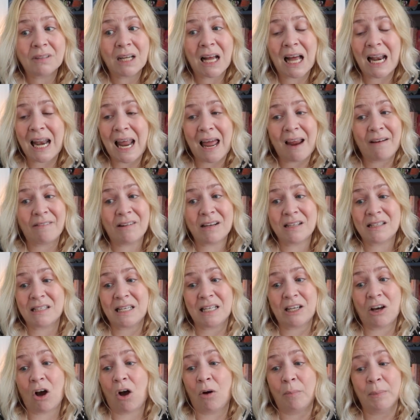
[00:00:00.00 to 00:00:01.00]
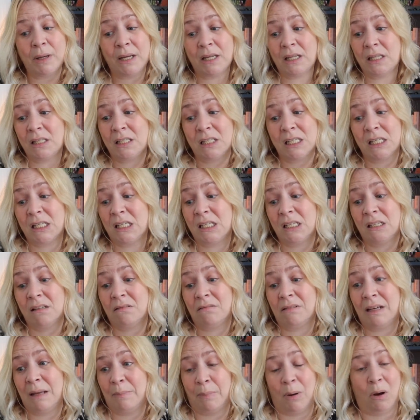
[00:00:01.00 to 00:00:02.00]
hilariously comedy
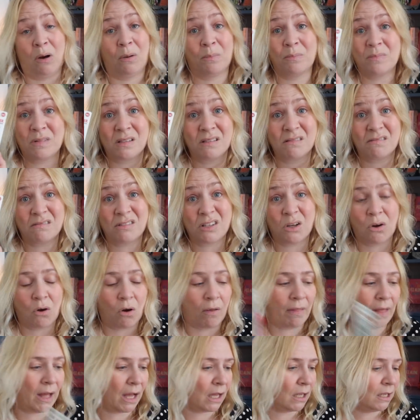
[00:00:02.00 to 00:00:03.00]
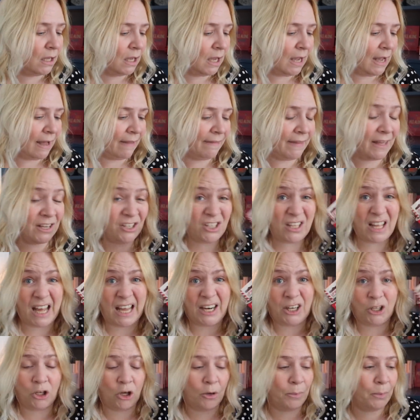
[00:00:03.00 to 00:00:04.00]
lip balms. So I got that. And actually I
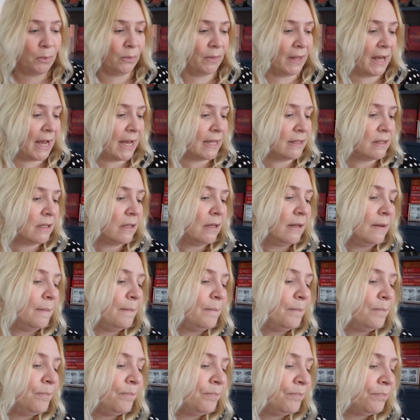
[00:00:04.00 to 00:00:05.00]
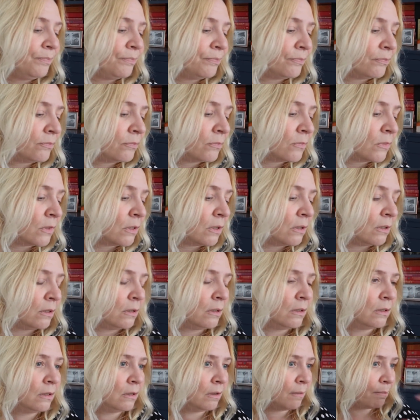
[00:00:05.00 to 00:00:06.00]
had a couple that had um,
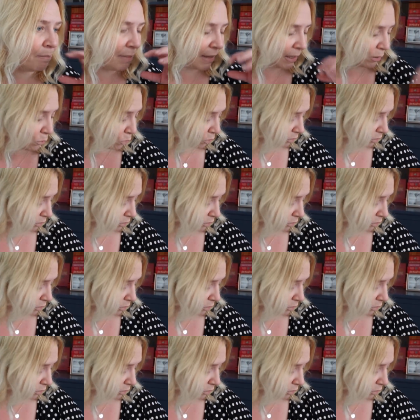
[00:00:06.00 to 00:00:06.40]
big